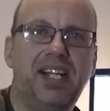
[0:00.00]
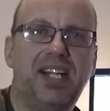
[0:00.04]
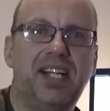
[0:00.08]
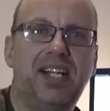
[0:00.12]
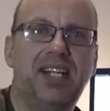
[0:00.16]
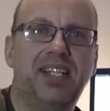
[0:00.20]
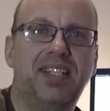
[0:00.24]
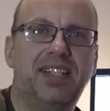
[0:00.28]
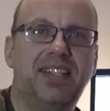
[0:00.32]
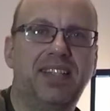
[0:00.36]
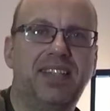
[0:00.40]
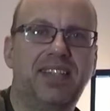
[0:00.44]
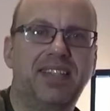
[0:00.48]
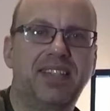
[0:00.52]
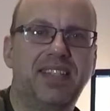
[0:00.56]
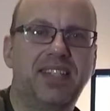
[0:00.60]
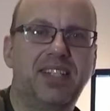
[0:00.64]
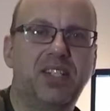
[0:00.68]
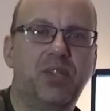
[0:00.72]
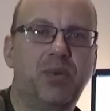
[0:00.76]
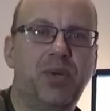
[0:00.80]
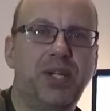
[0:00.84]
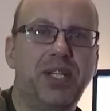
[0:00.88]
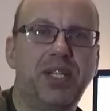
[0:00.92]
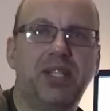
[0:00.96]
And
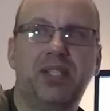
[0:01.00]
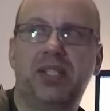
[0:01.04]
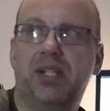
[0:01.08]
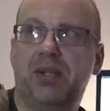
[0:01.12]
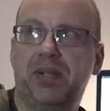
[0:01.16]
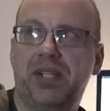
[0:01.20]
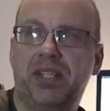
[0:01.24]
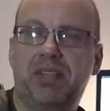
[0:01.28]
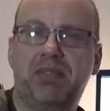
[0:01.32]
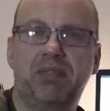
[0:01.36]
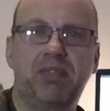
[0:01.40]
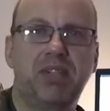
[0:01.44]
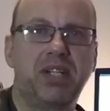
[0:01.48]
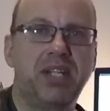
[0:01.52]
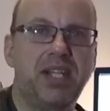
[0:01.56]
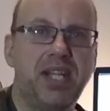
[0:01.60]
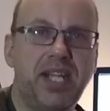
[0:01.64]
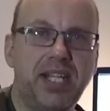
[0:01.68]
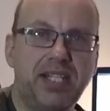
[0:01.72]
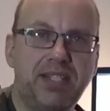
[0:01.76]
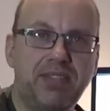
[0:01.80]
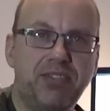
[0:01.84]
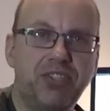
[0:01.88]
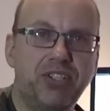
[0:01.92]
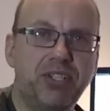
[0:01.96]
when you're going through the
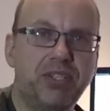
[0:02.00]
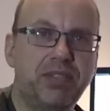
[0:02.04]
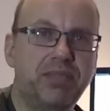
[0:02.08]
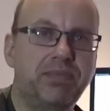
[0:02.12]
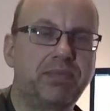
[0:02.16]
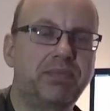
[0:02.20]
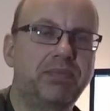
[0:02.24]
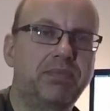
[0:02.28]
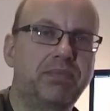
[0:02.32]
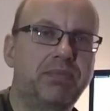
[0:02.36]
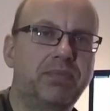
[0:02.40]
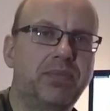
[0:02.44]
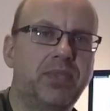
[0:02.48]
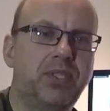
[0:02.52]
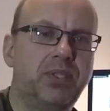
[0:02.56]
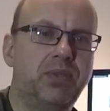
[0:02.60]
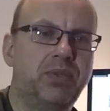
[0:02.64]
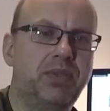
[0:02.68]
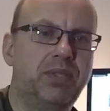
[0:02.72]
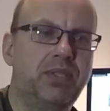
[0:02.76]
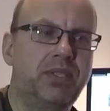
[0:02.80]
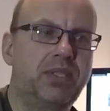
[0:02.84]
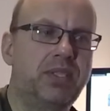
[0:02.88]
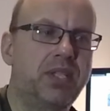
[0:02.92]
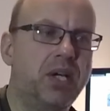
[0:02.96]
nature, you
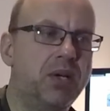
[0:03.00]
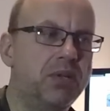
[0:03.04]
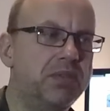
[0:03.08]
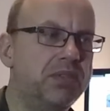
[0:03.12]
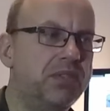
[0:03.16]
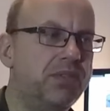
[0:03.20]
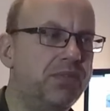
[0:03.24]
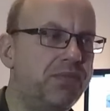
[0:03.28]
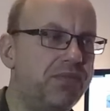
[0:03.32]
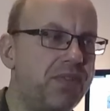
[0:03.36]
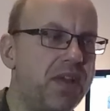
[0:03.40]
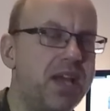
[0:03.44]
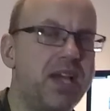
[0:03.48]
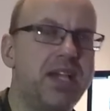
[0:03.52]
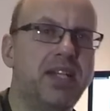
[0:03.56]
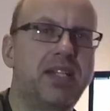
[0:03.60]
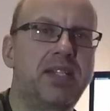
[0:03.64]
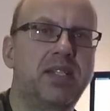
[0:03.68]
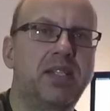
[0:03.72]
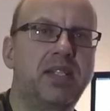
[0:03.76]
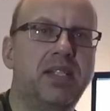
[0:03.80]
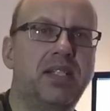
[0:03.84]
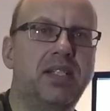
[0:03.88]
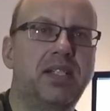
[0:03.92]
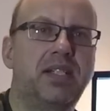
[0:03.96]
don't find